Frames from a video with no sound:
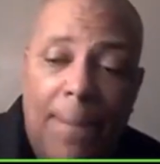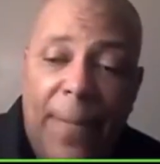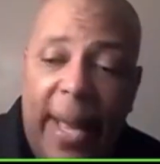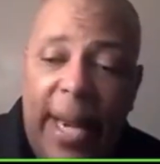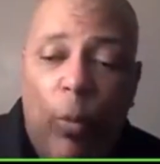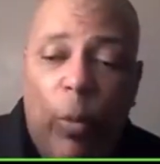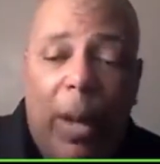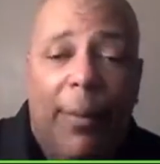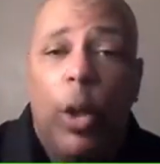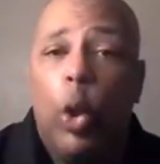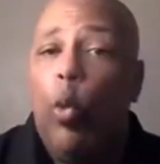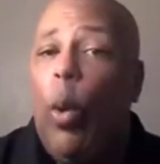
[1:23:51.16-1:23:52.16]
men and
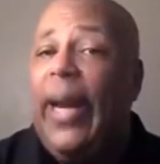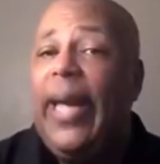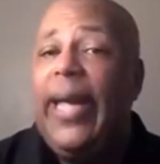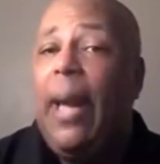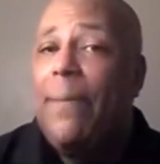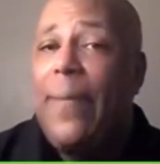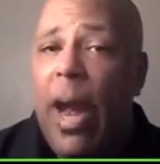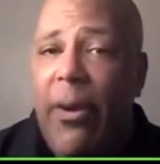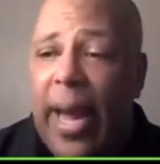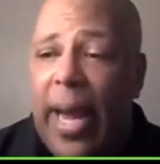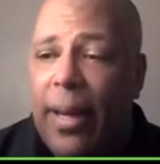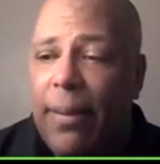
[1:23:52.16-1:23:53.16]
women who want to get
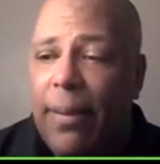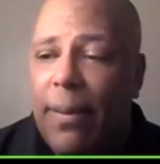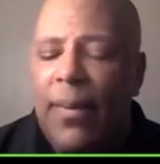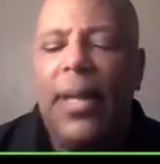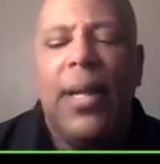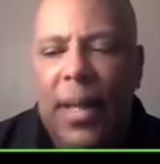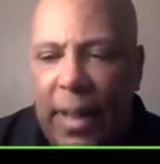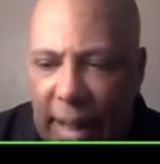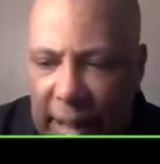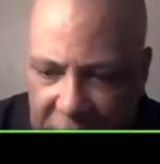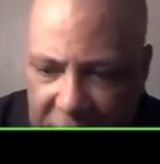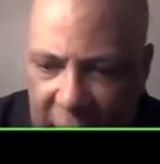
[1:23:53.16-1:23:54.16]
married.
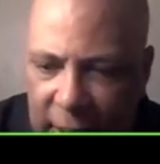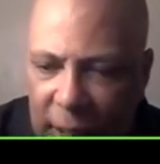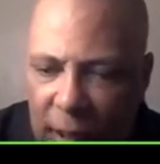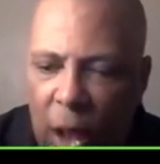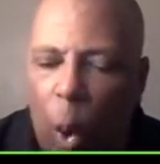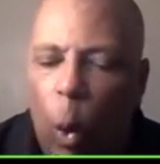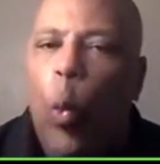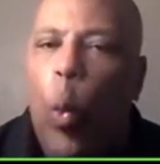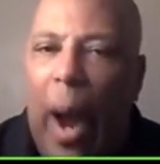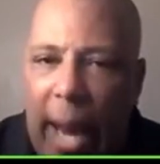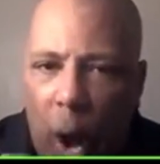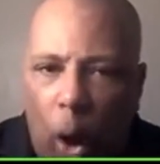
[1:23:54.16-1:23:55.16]
Listen,
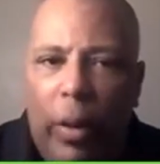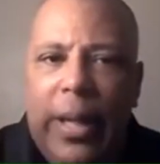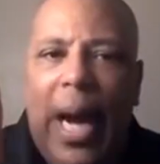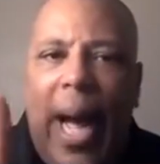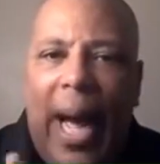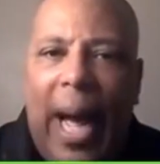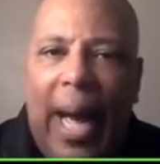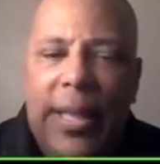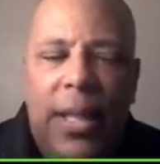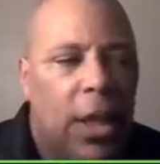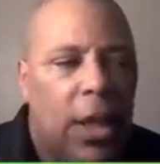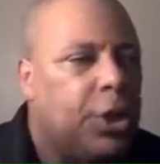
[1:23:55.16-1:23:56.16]
wait on
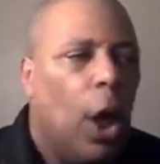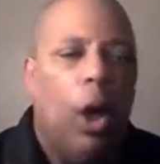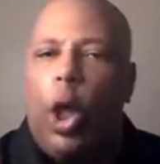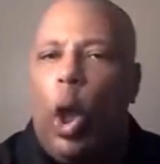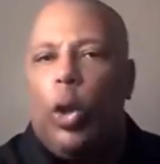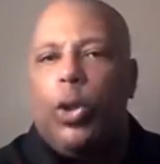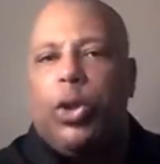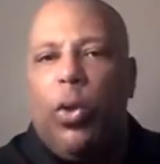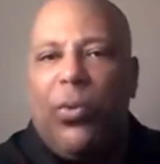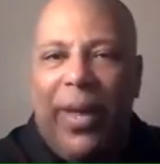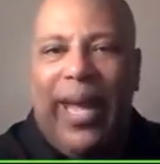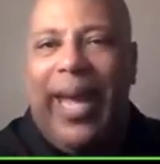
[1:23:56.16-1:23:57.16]
God. Don't go
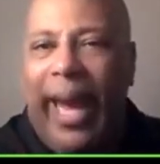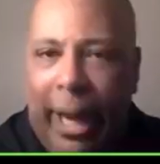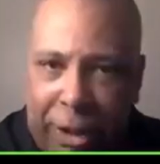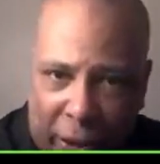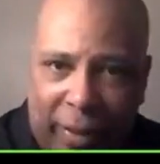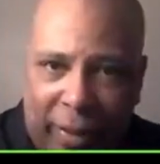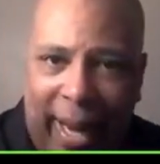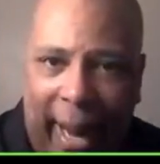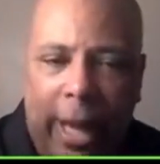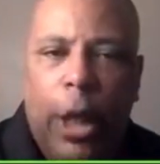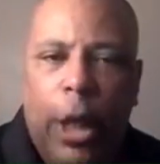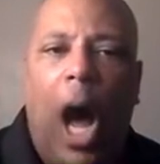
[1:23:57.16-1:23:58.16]
to the
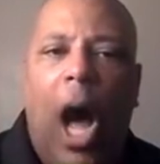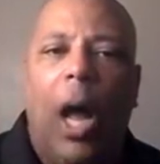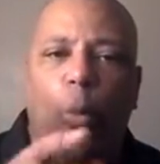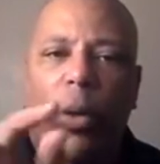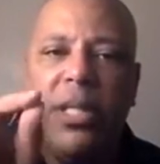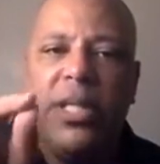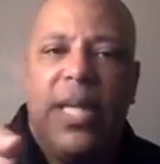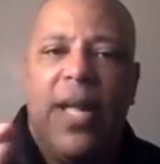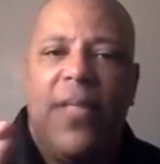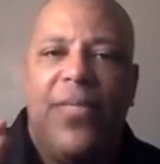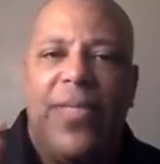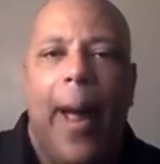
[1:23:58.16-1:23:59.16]
internet. God will
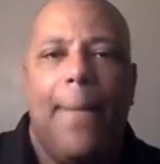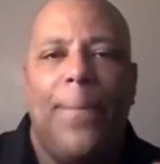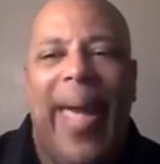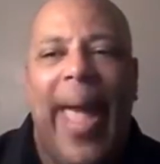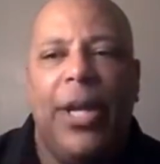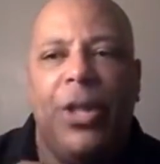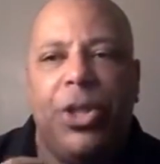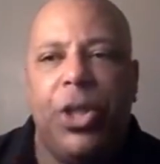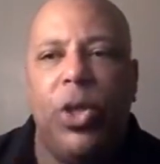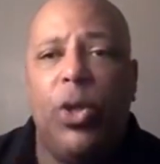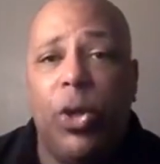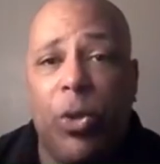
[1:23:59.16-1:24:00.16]
send that man
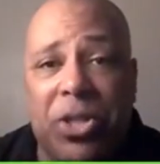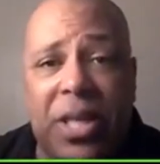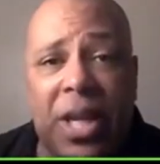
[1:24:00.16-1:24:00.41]
to you.